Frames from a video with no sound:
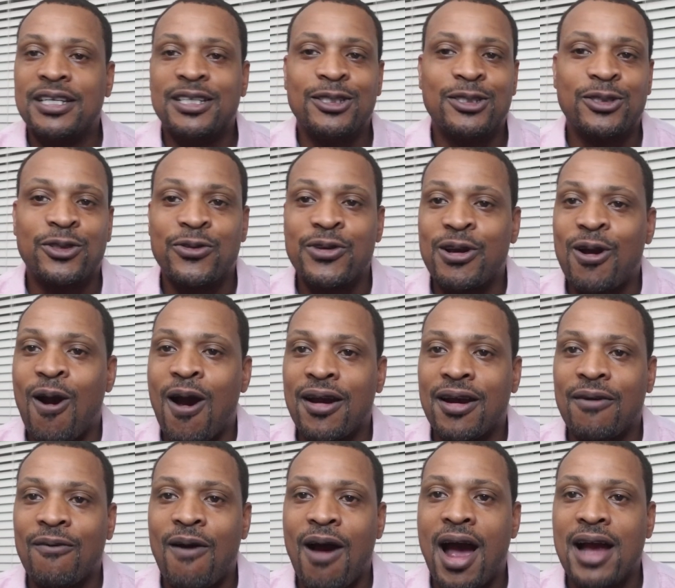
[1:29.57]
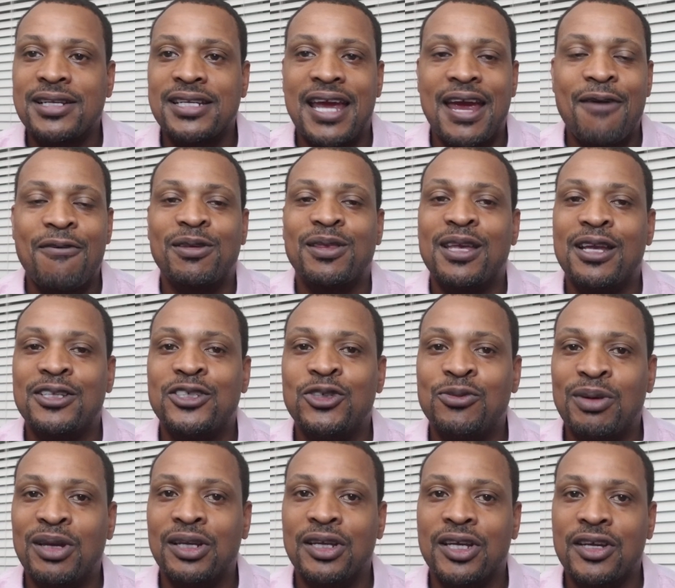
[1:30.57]
the 3-car garage, everything that you've
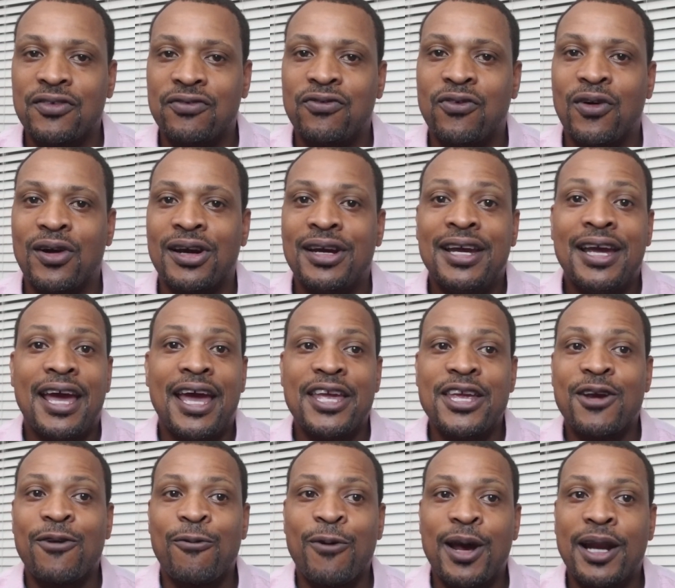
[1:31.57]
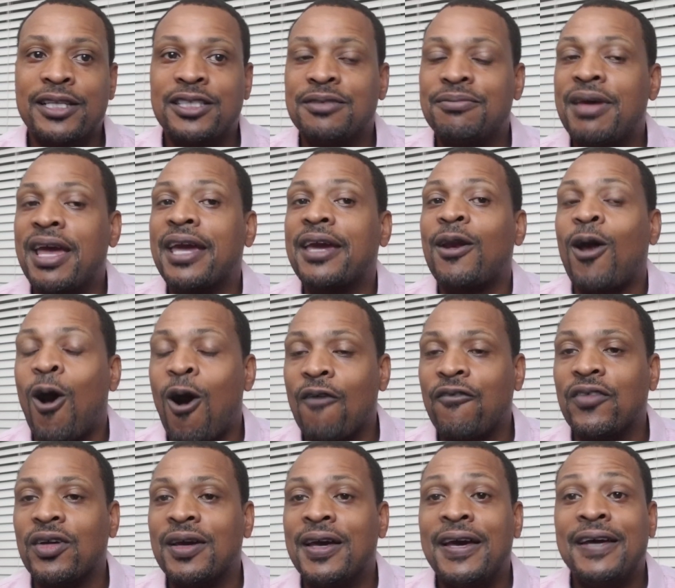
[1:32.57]
been looking for, and you're ready to make an
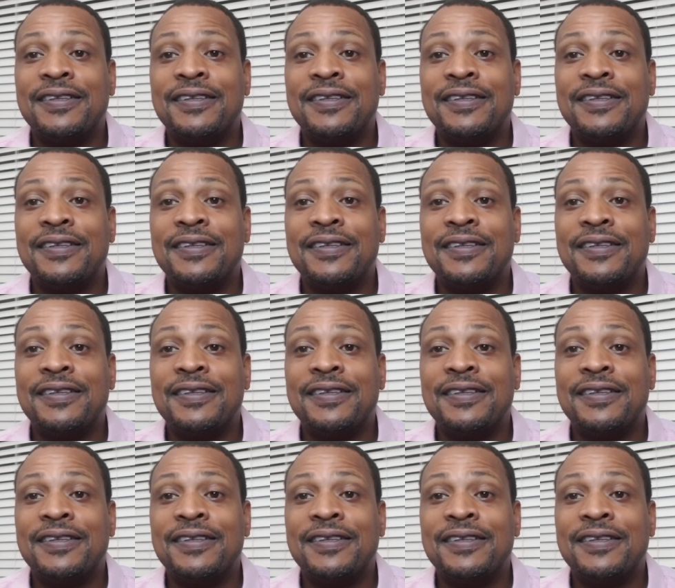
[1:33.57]
offer.